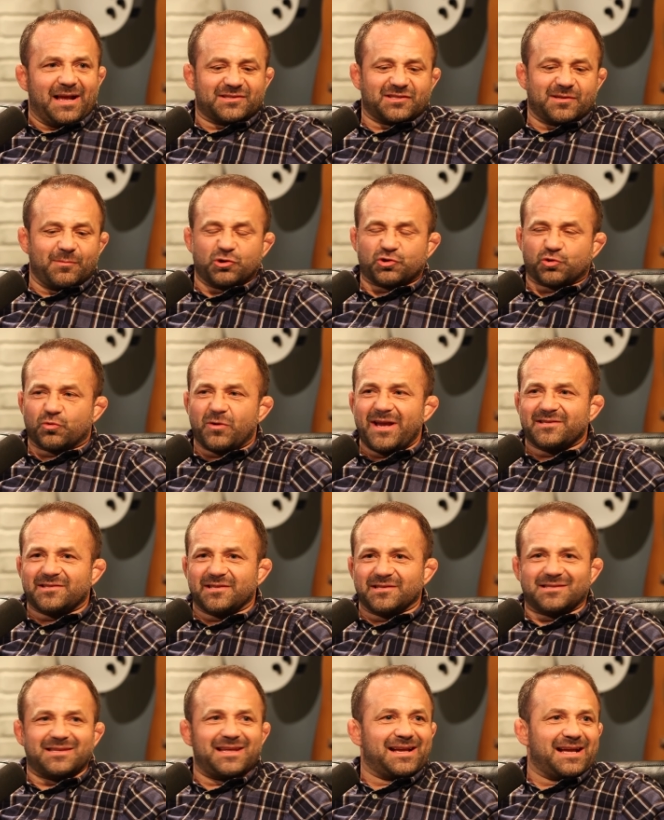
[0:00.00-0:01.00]
that's the most
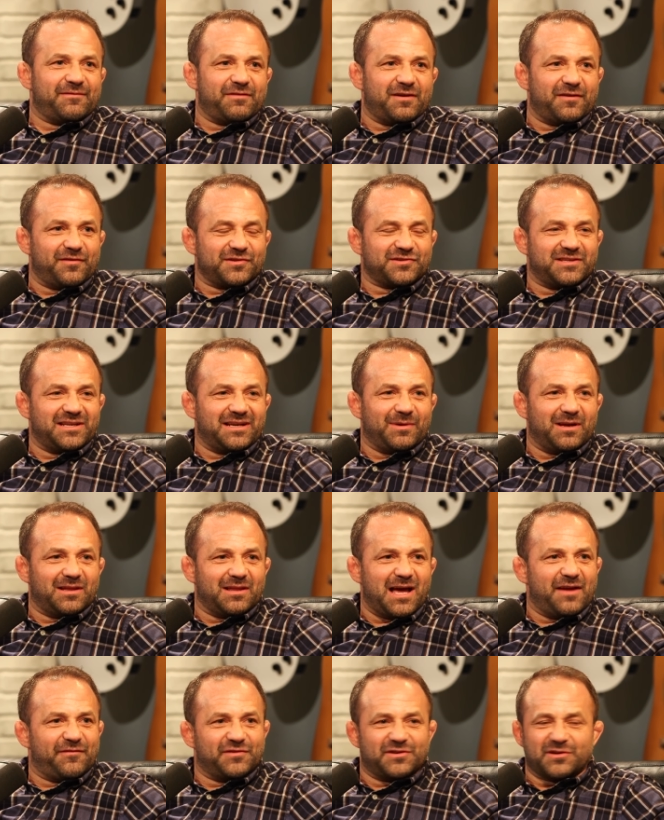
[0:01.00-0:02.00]
racist thing I've ever seen in my
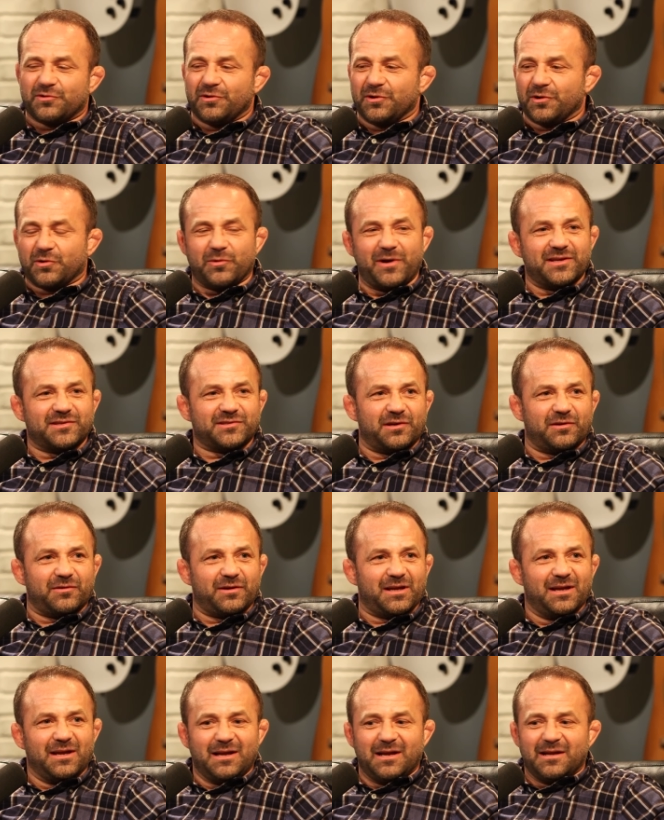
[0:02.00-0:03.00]
life is the critical race
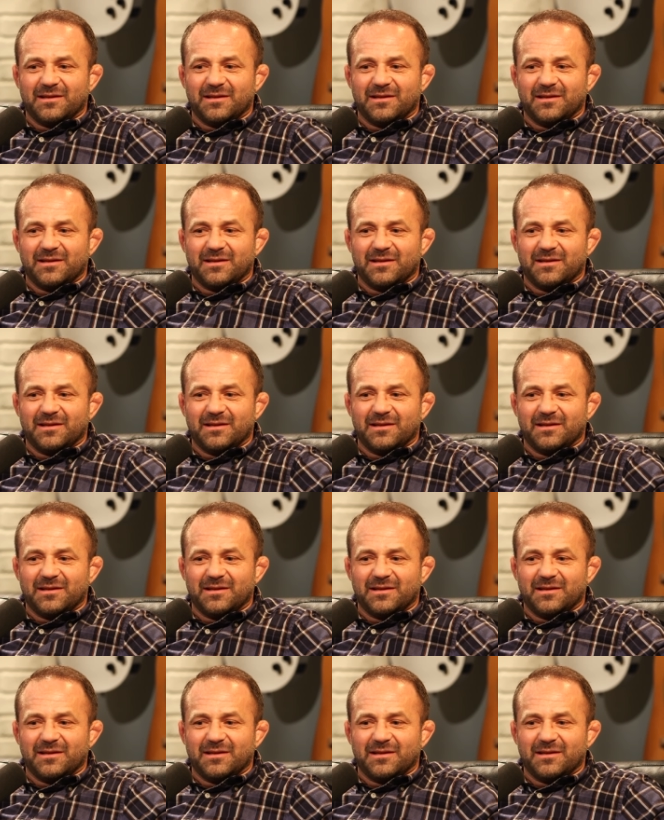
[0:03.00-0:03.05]
theory.